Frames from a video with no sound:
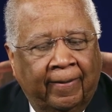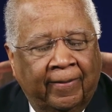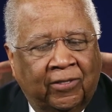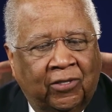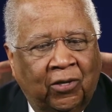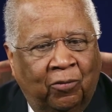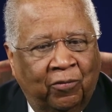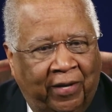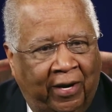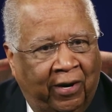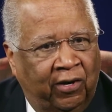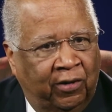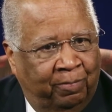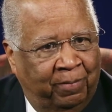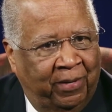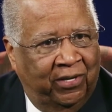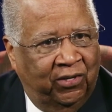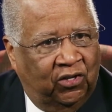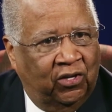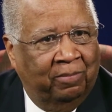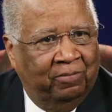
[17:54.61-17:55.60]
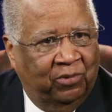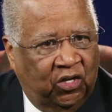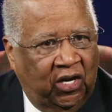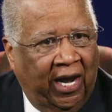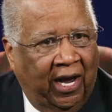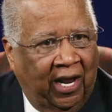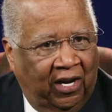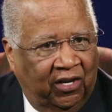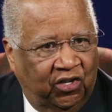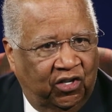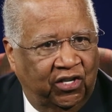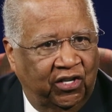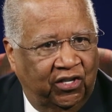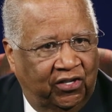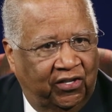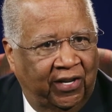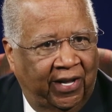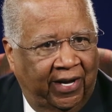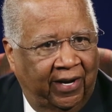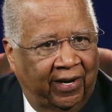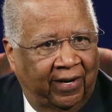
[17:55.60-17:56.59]
So there have been some
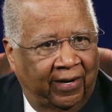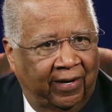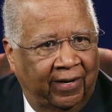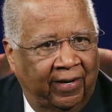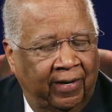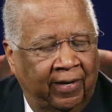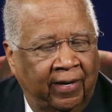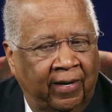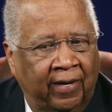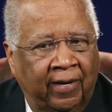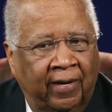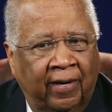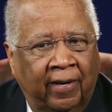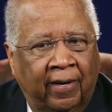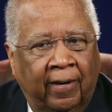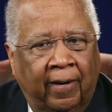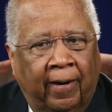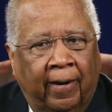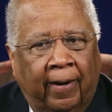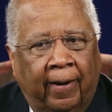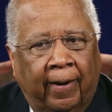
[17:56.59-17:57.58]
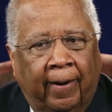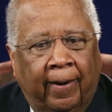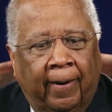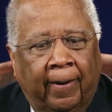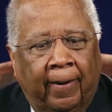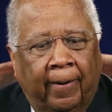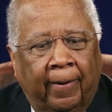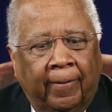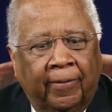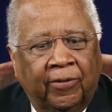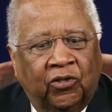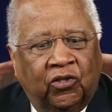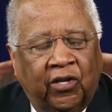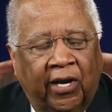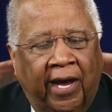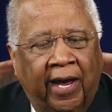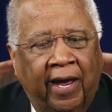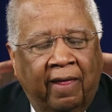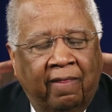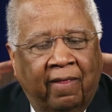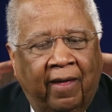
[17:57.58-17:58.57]
challenges there.
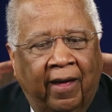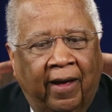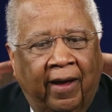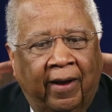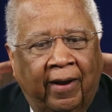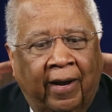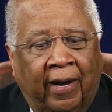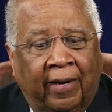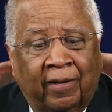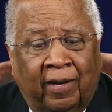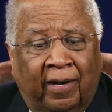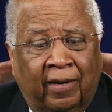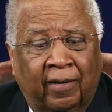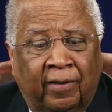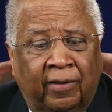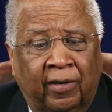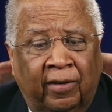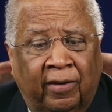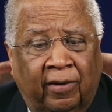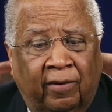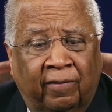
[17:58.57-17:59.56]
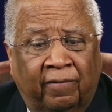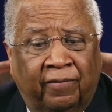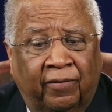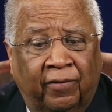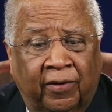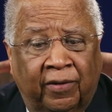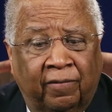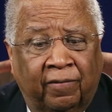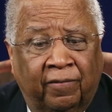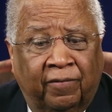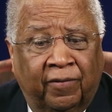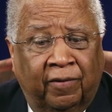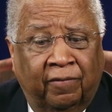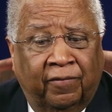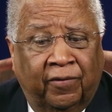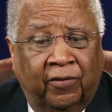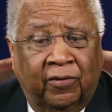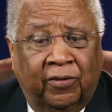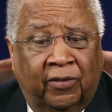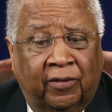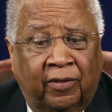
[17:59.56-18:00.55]
Saying that, for the
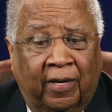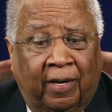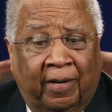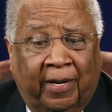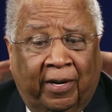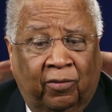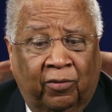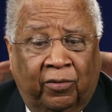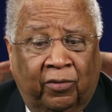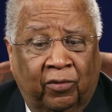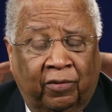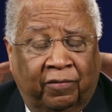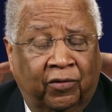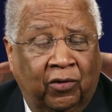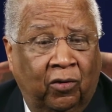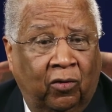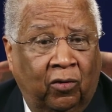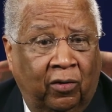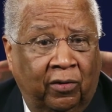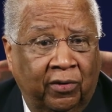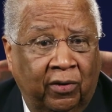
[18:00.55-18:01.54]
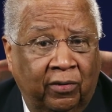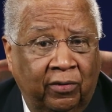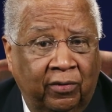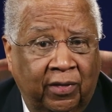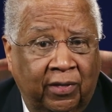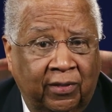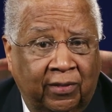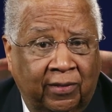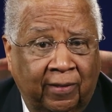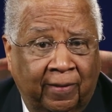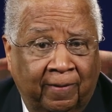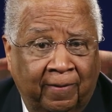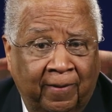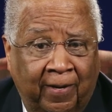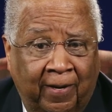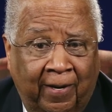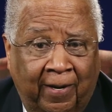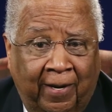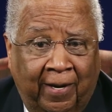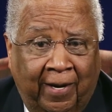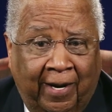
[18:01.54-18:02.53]
first, I don't know if you all know this,
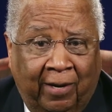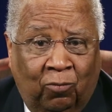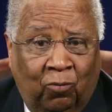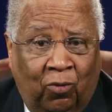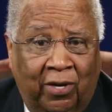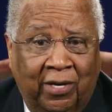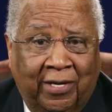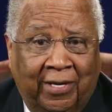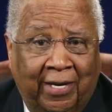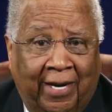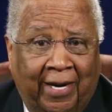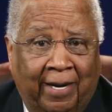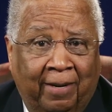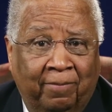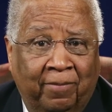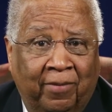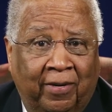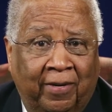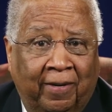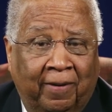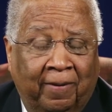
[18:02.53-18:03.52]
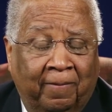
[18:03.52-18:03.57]
at one time,